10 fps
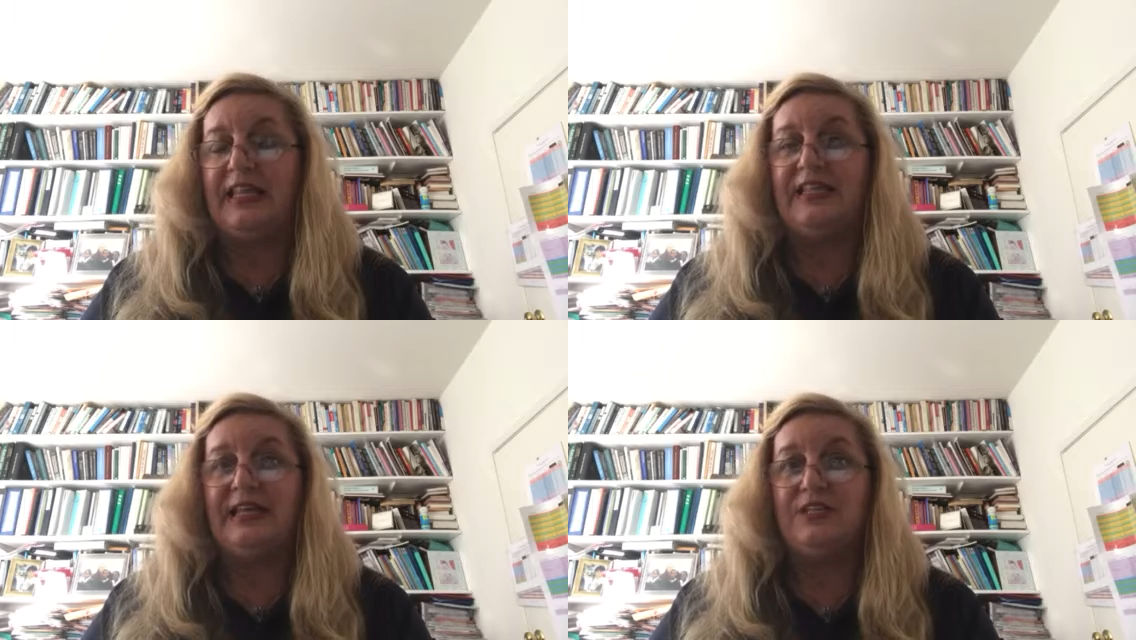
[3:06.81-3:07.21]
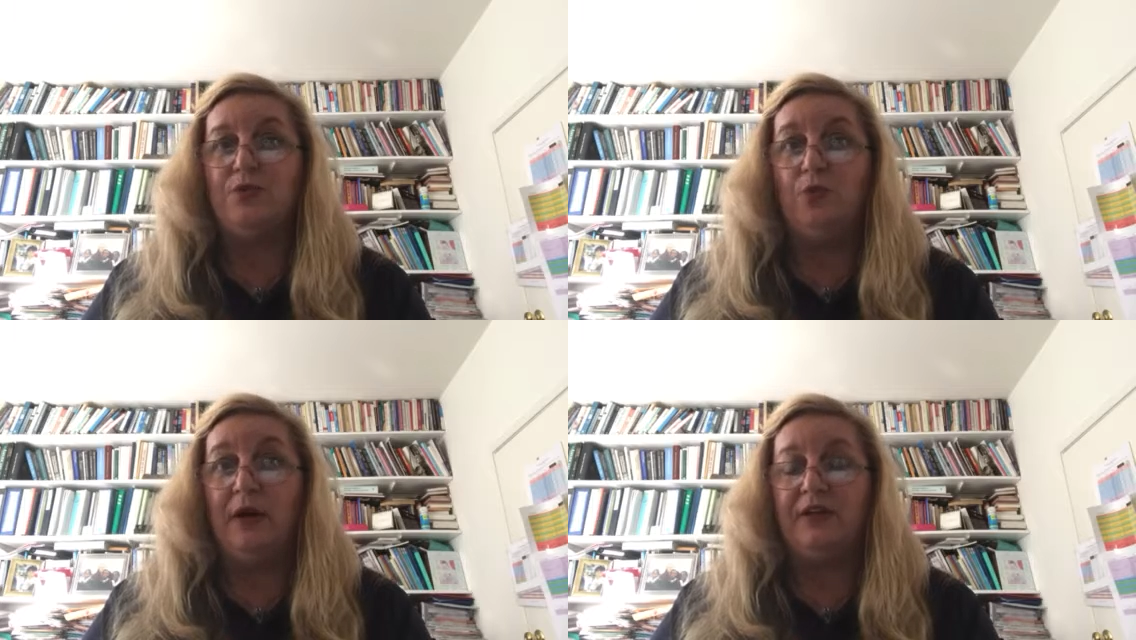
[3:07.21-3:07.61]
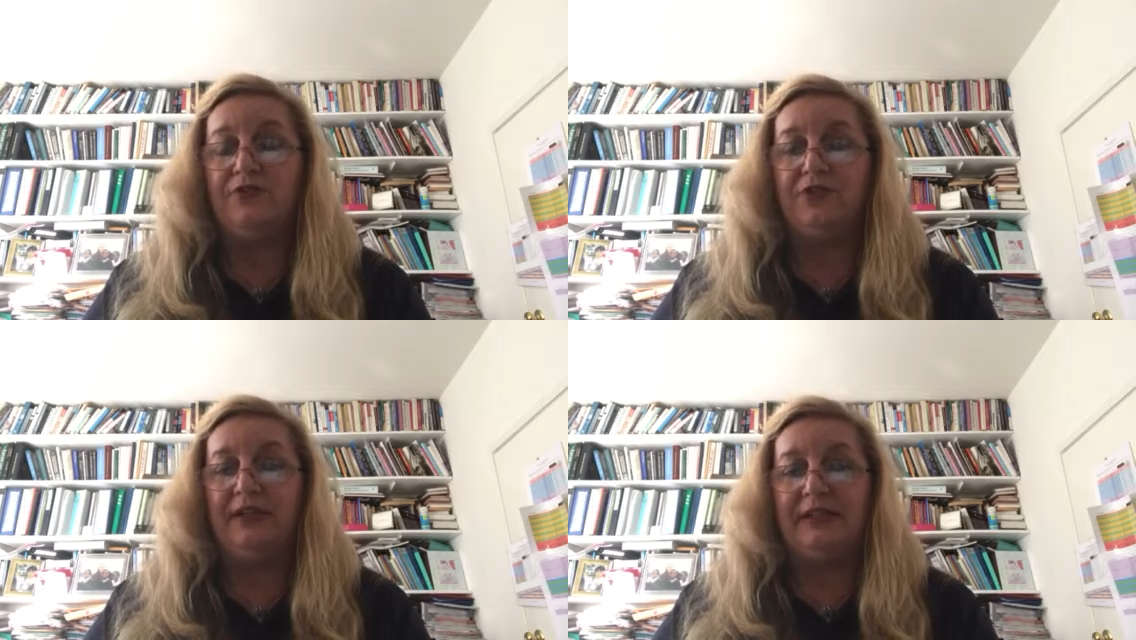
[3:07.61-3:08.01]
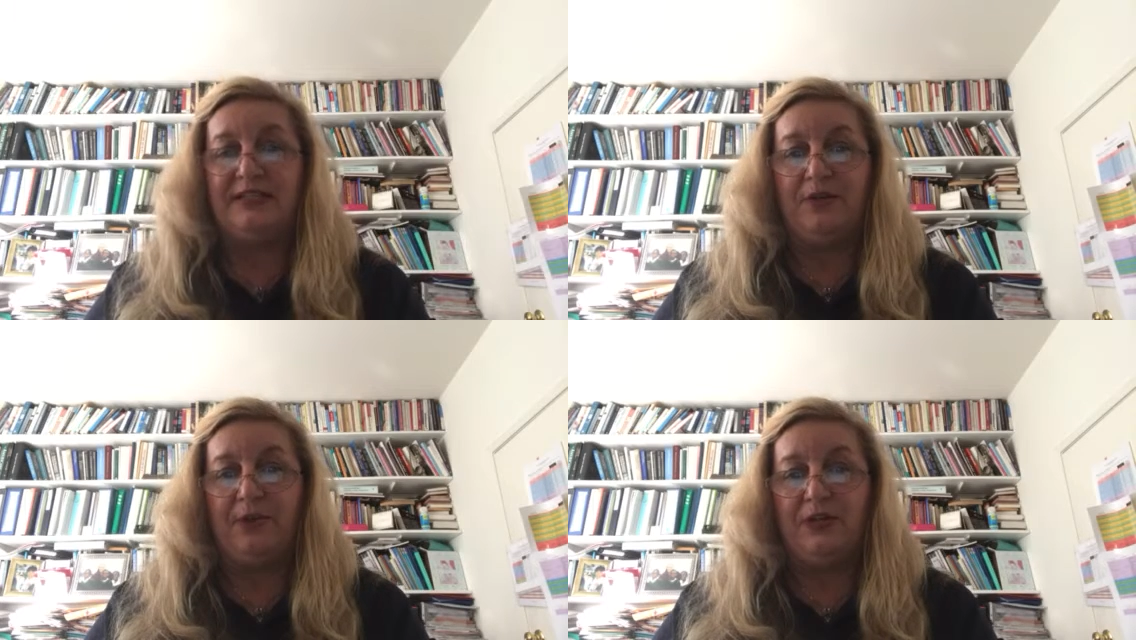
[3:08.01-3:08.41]
I think that is wonderful, and
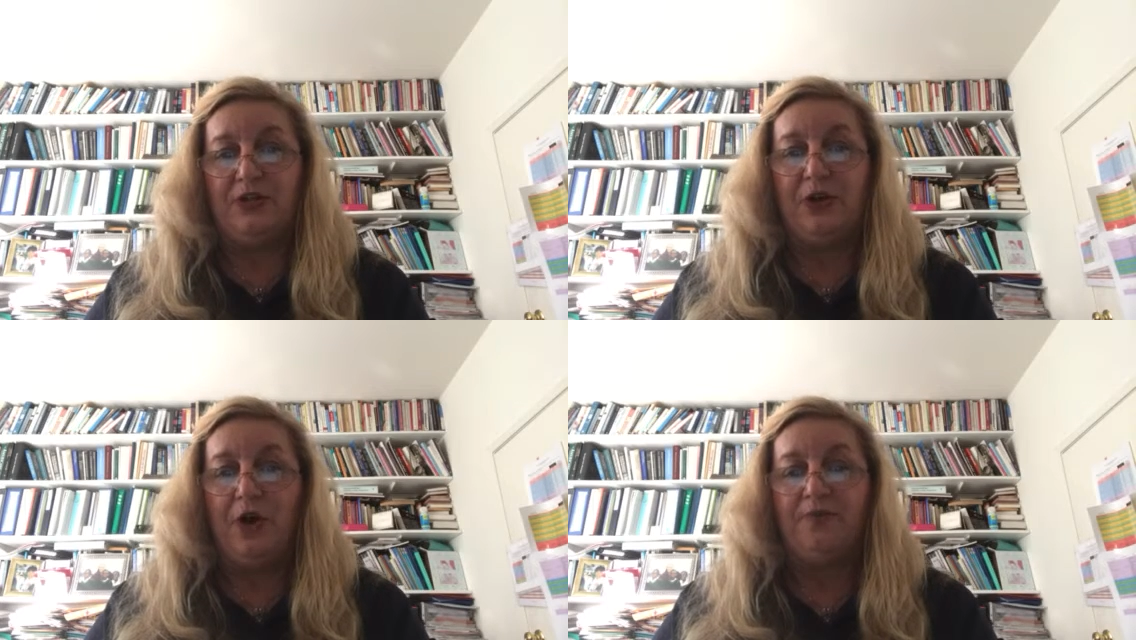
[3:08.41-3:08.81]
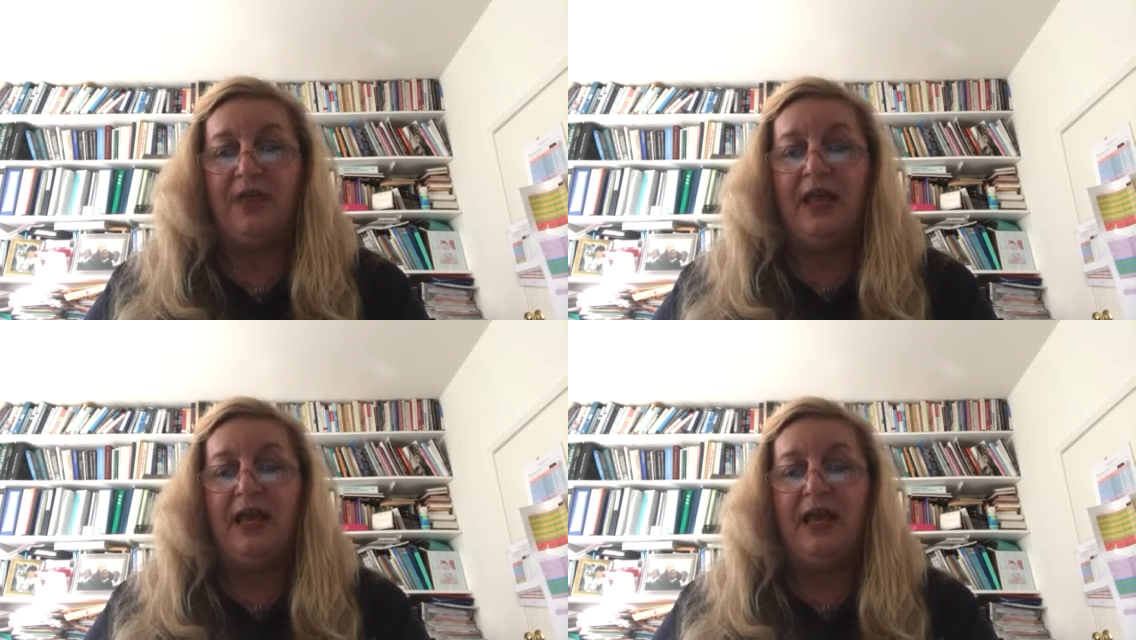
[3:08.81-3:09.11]
that's the way to go.